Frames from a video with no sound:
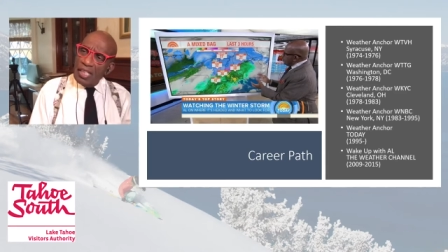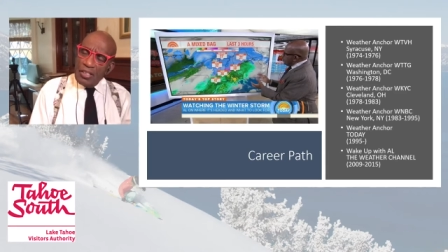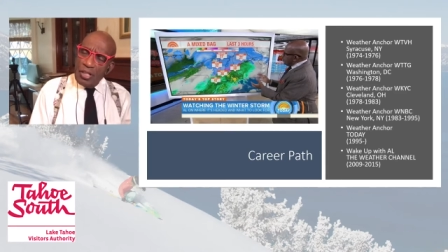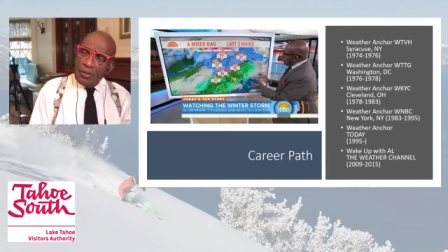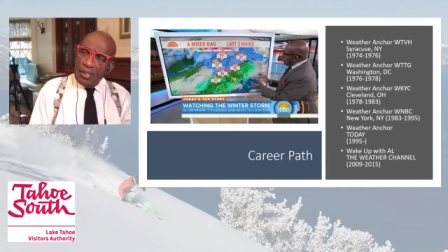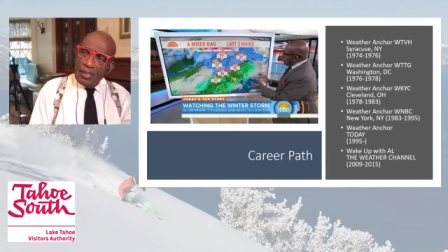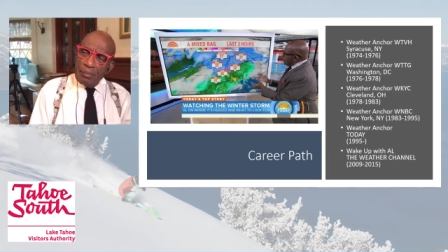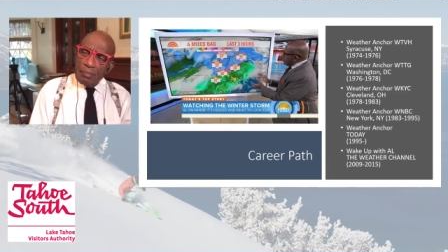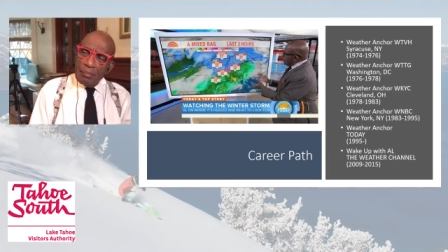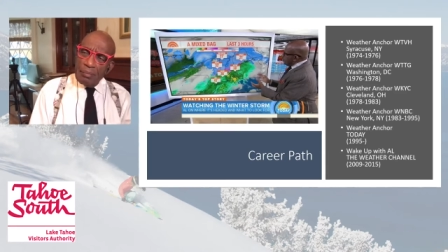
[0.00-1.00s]
And
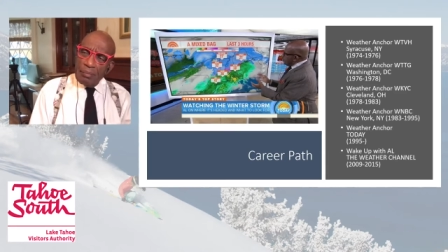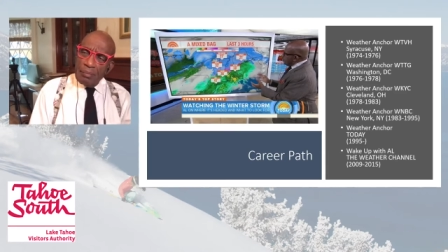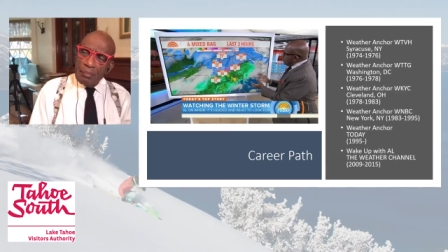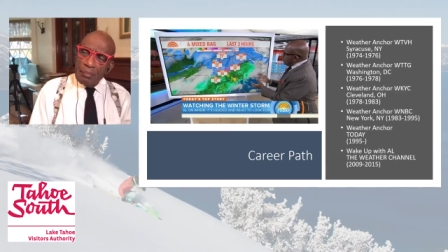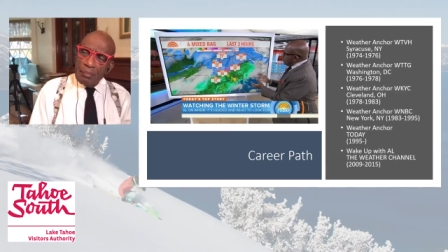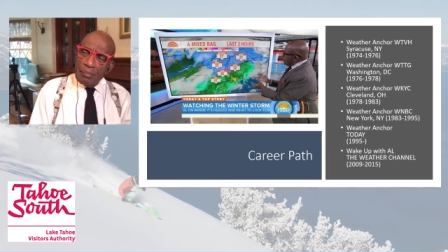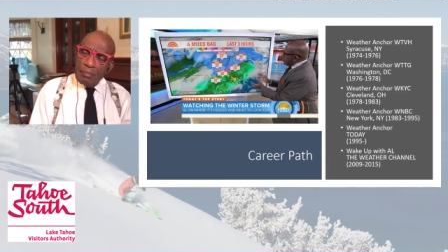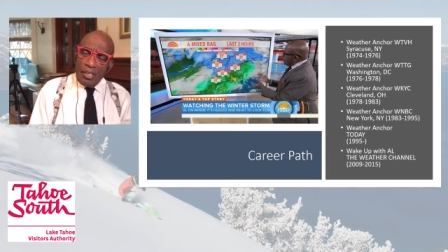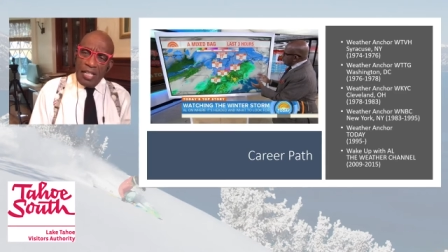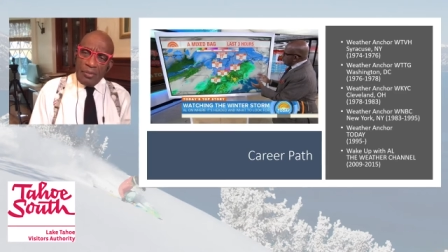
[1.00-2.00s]
uh, eh, while
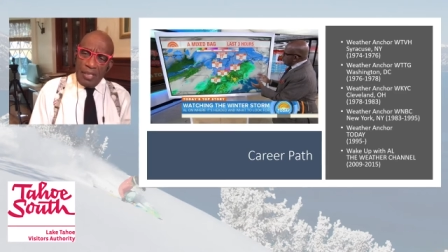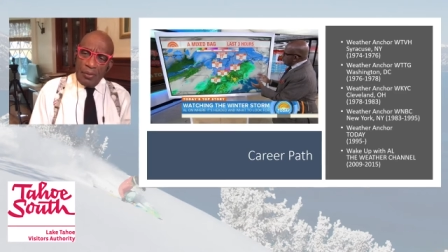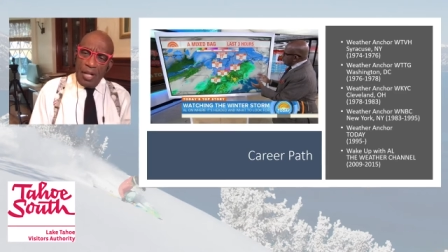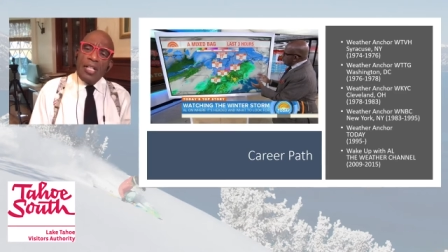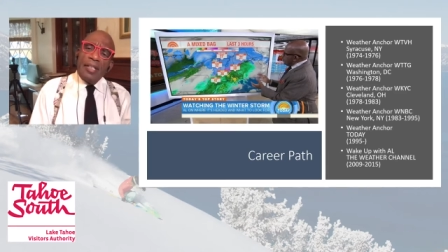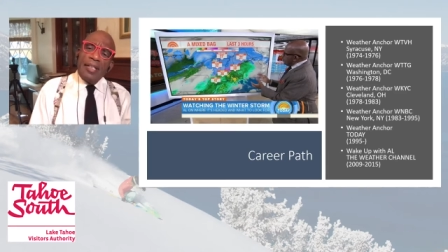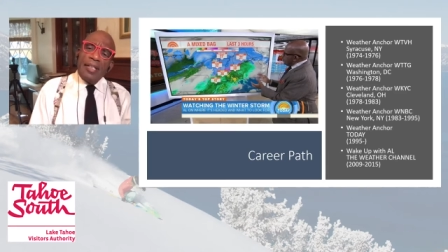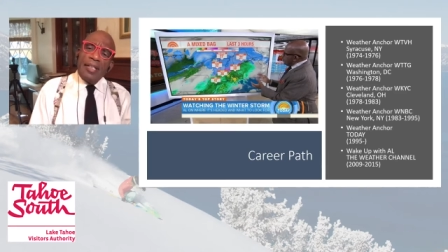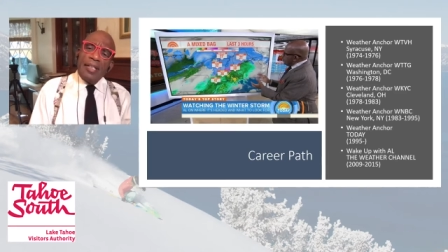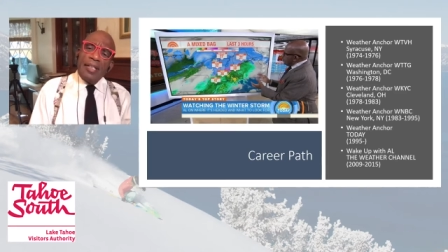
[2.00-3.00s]
I was doing
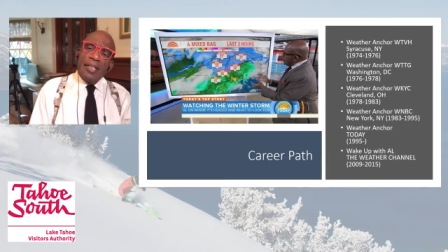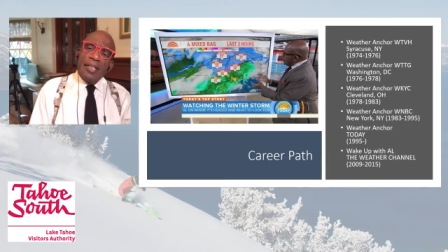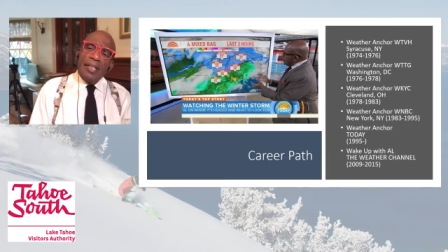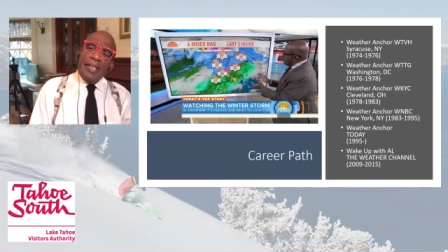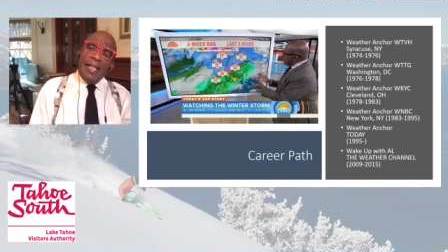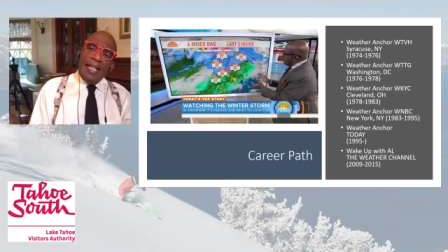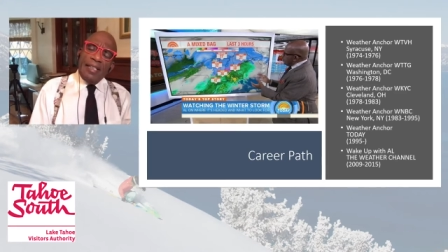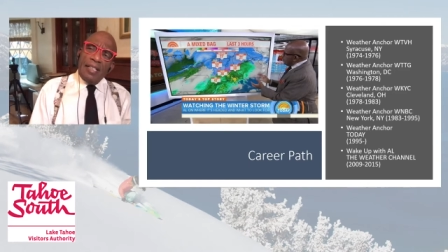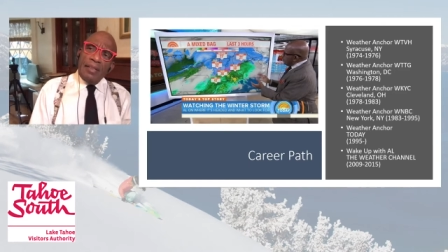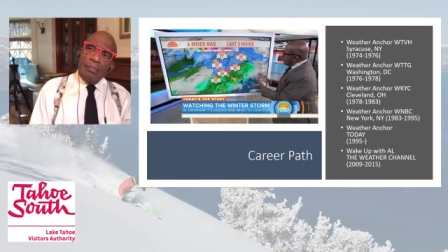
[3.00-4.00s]
that, on, I was doing
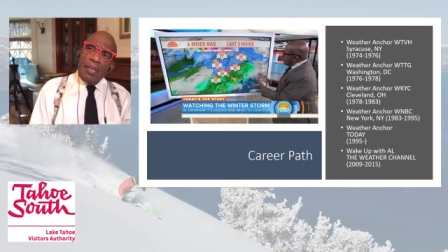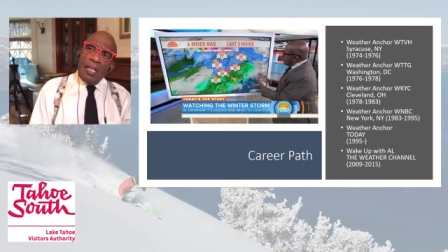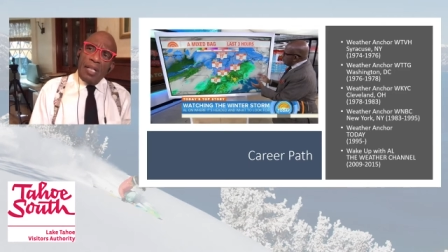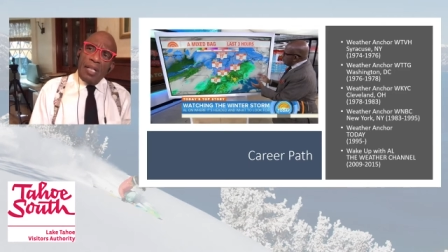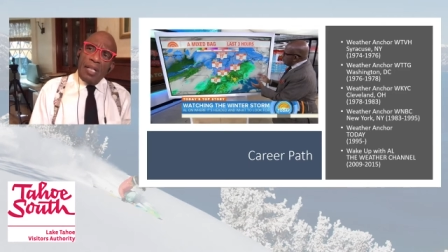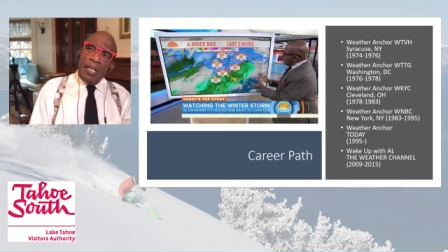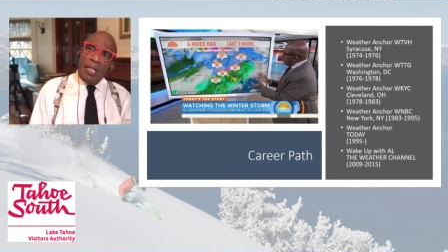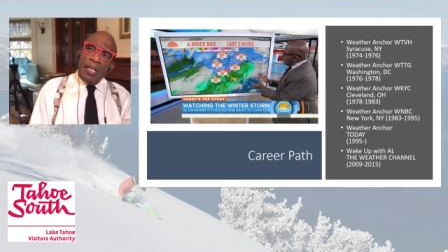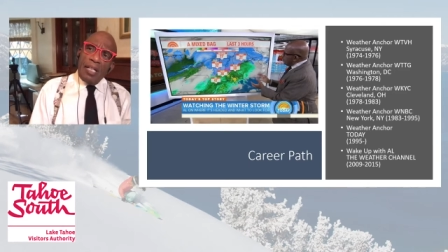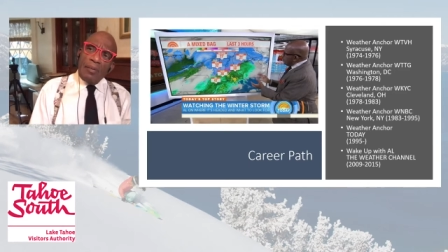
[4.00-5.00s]
weekend weather,
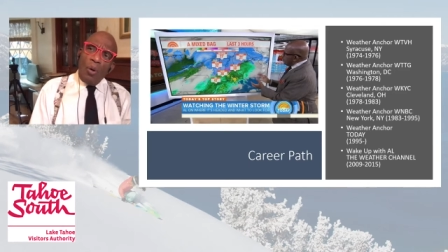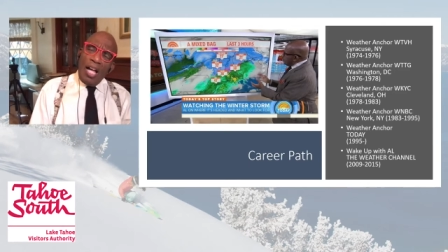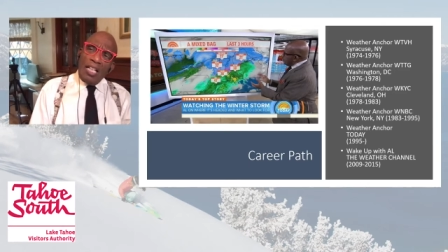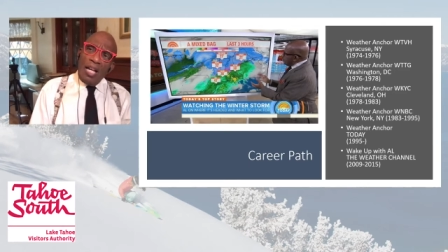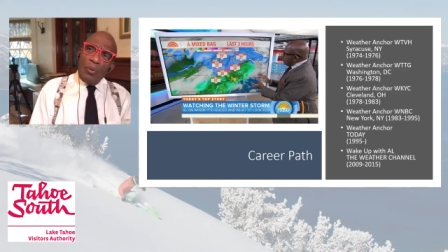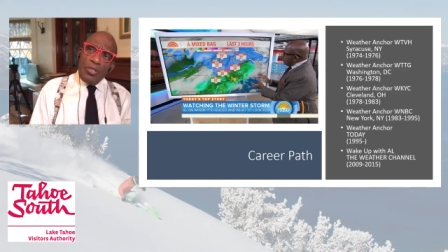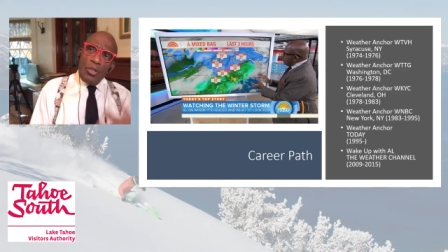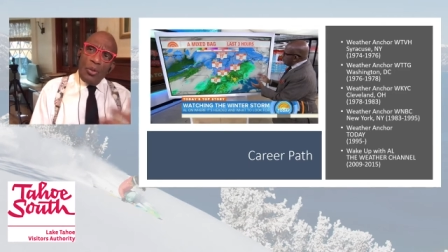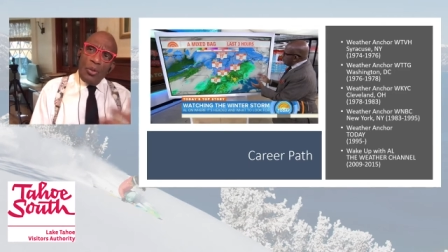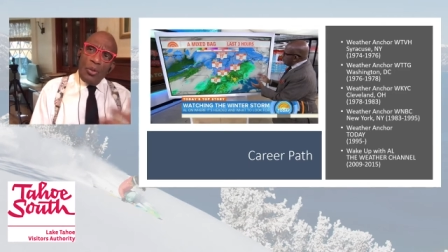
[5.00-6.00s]
he left after
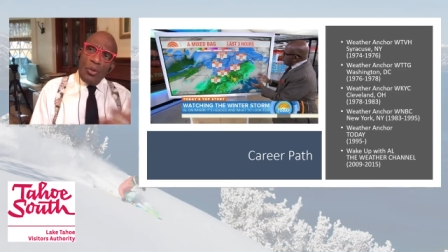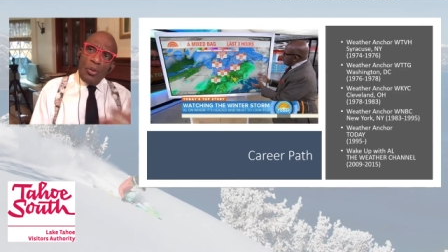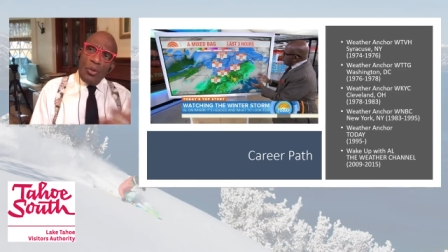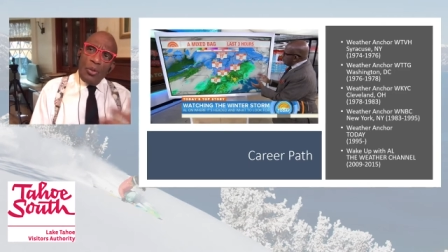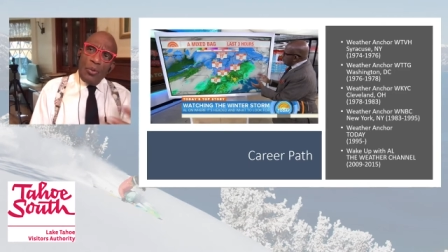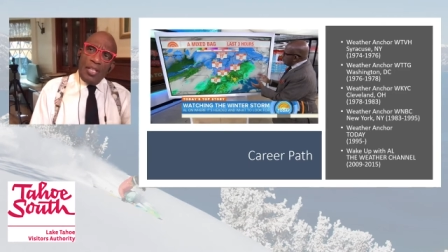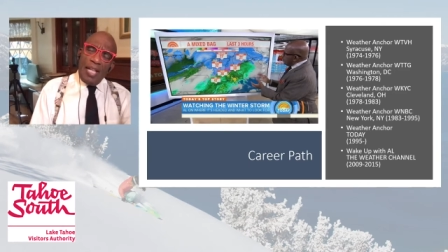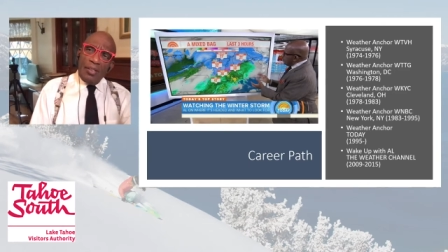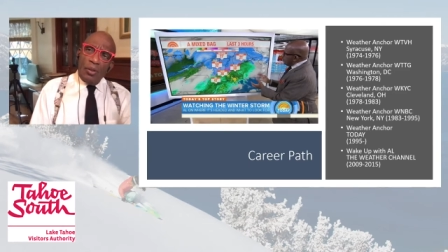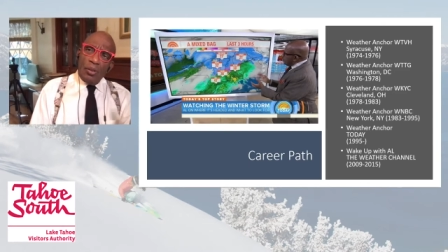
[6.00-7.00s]
six months and went to the
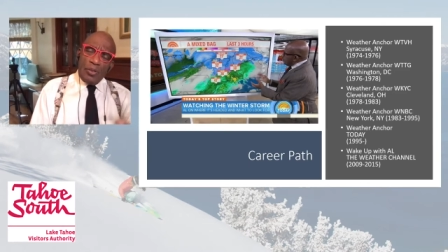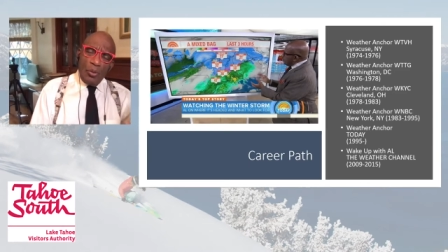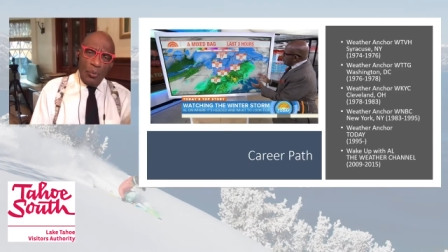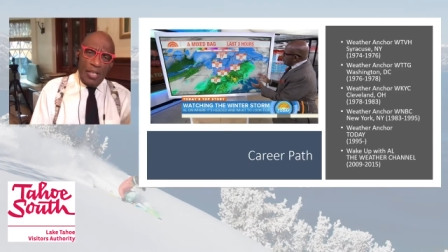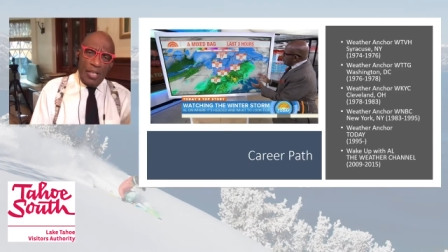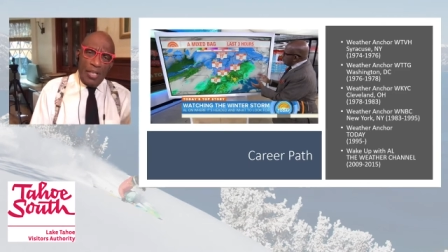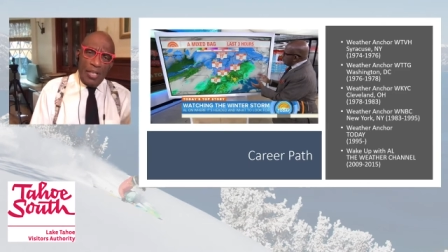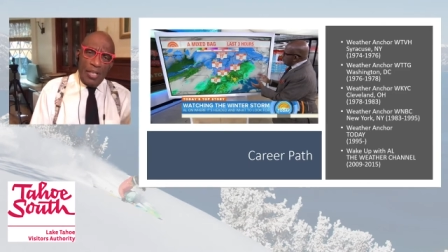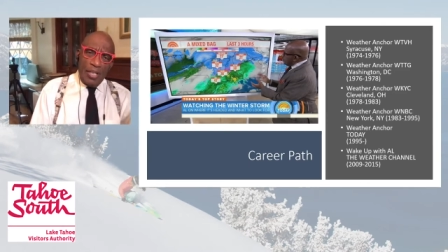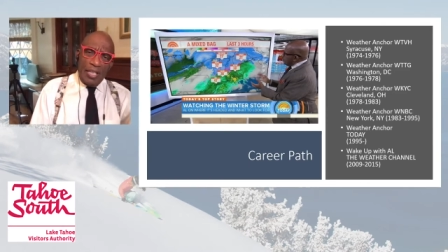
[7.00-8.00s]
CBS station, and
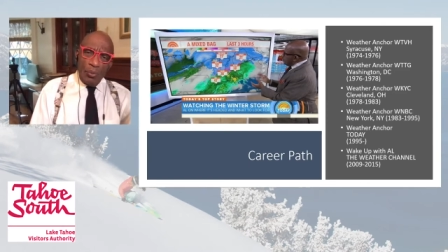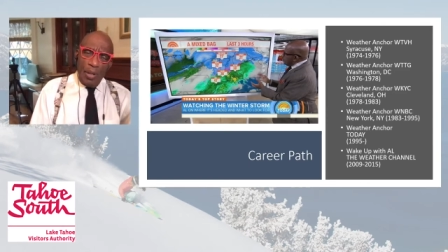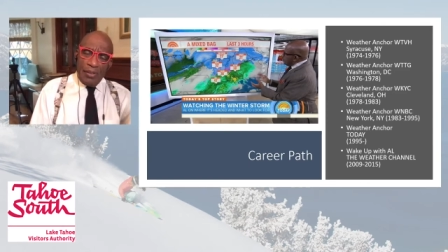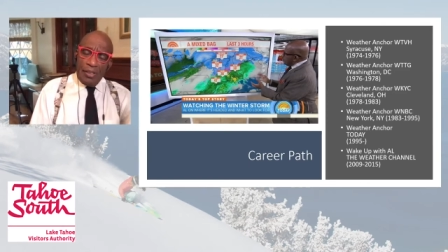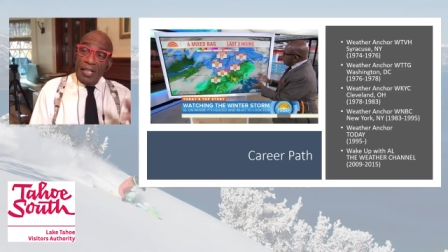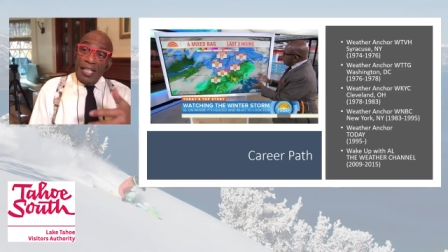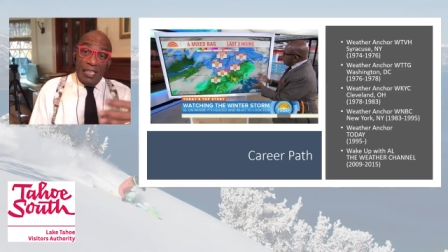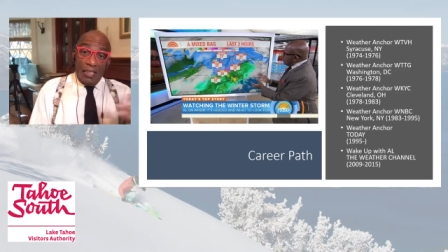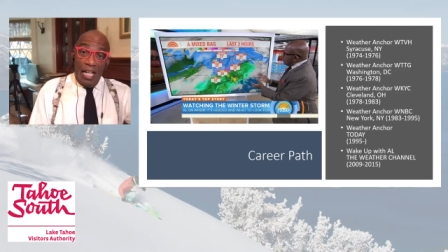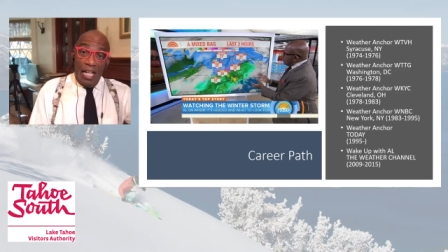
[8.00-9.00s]
I got the Monday through
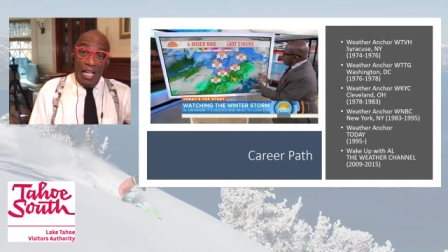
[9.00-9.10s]
Friday job.